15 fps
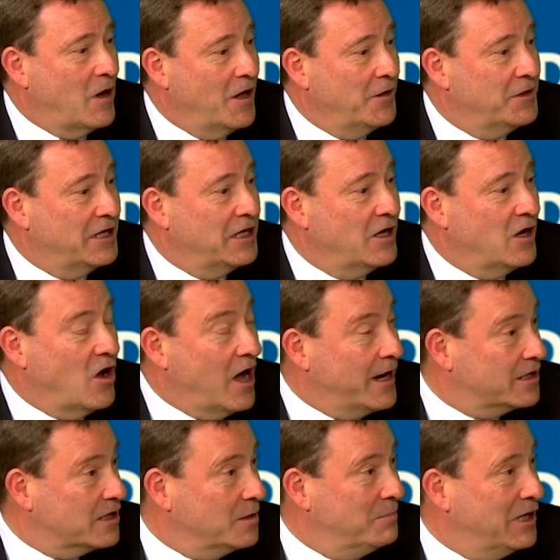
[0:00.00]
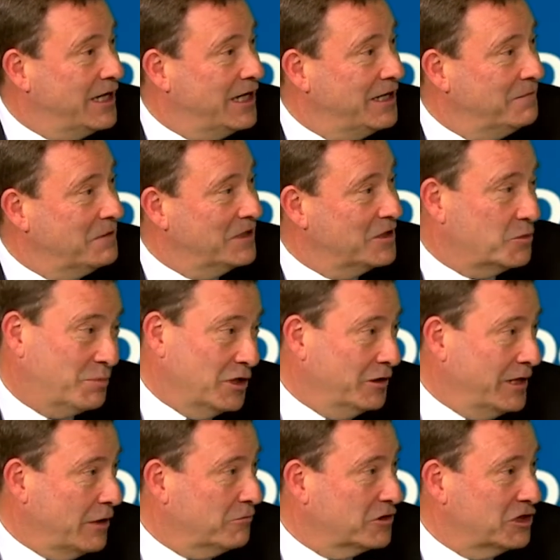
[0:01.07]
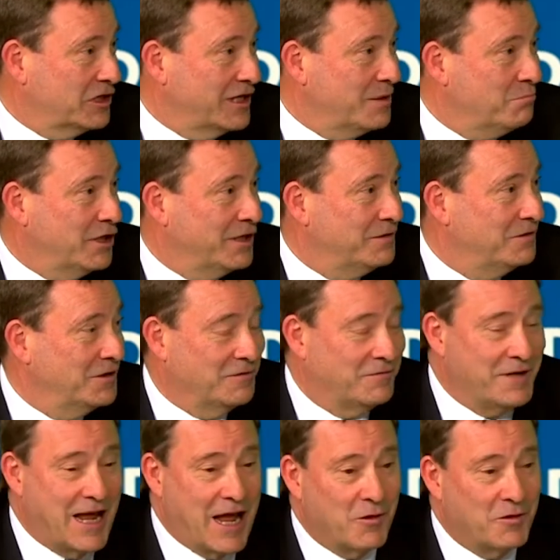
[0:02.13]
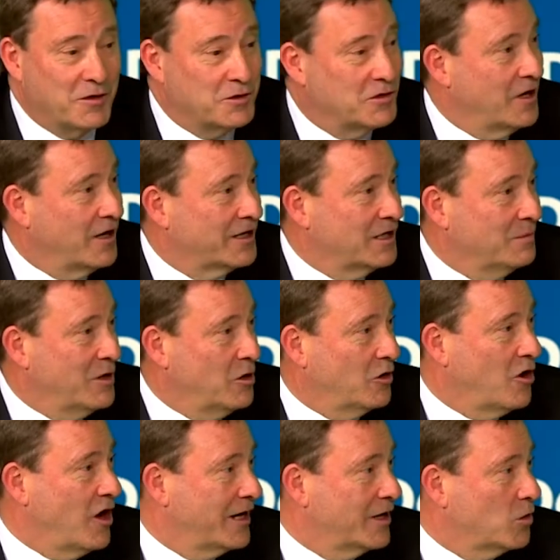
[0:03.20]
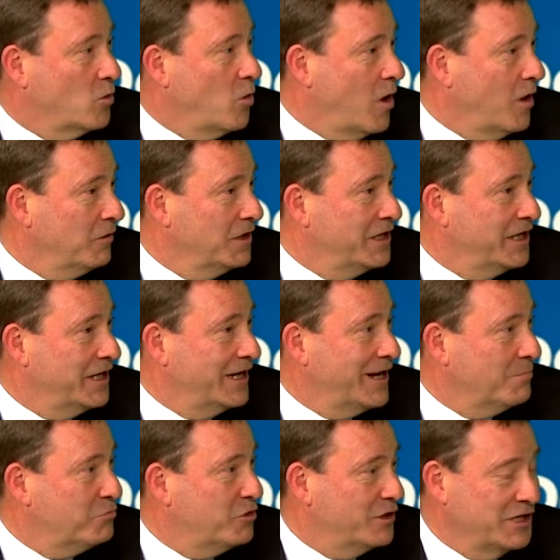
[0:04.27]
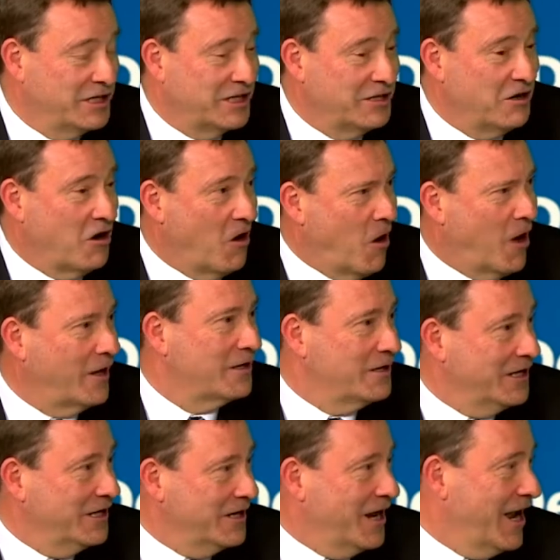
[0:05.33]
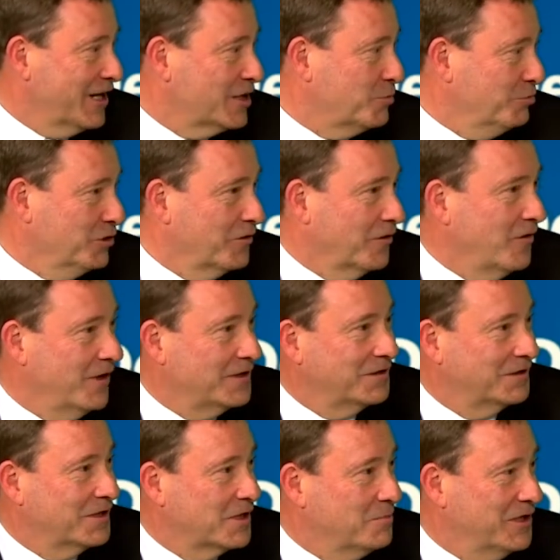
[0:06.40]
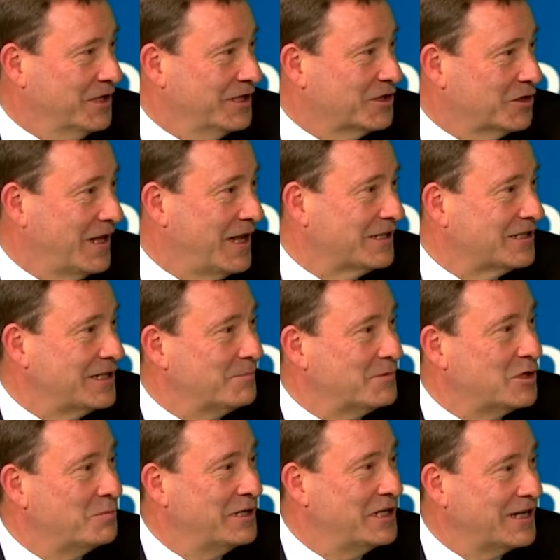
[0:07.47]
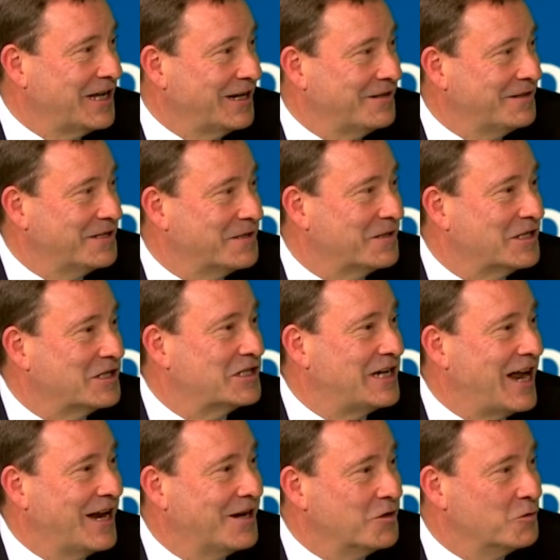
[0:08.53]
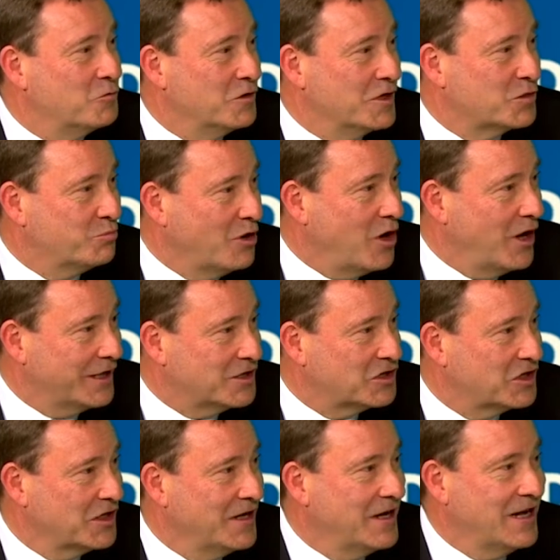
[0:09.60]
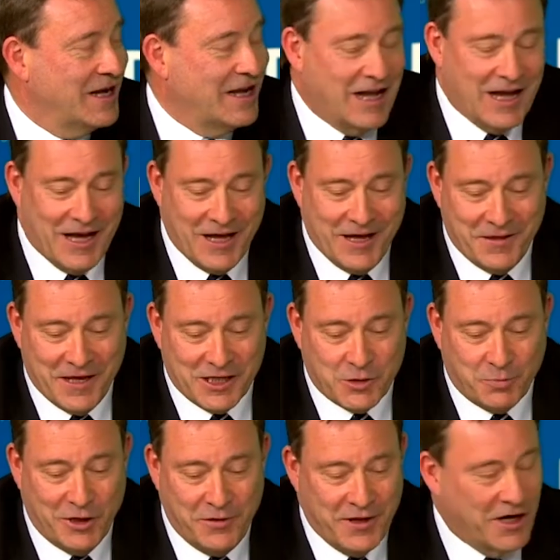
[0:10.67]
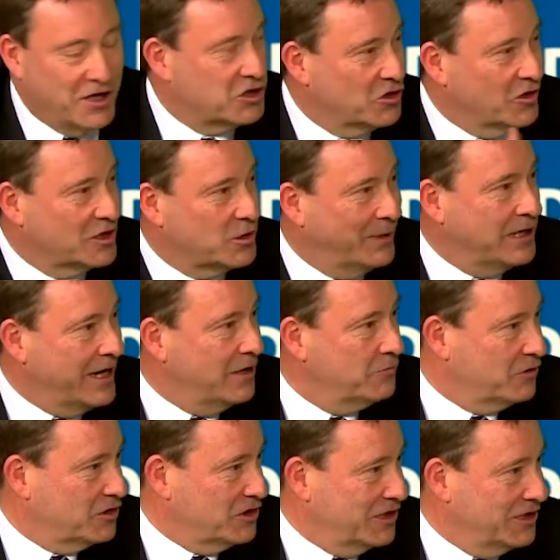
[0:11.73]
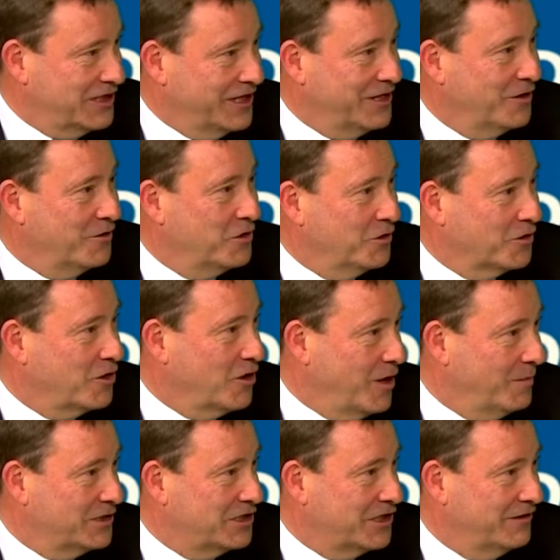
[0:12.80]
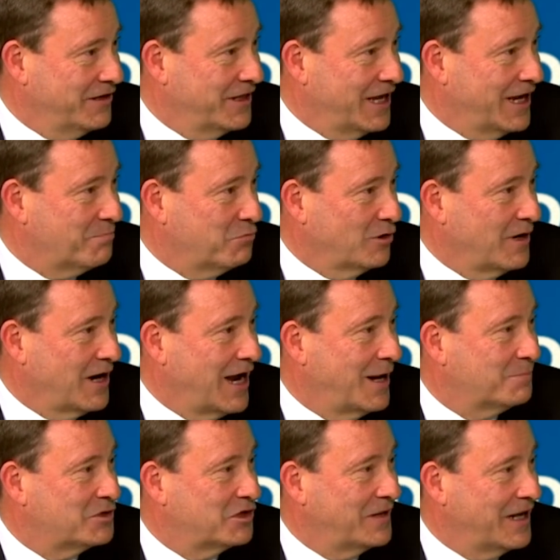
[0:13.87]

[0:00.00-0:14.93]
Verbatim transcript: on the audit committee, it's been literacy, but you know now they're talking about audit quality and putting an auditing expert onto the committee. So that seems to be kind of the, the standard response uh, that's been there. So it's been interesting to hear your commentary that perhaps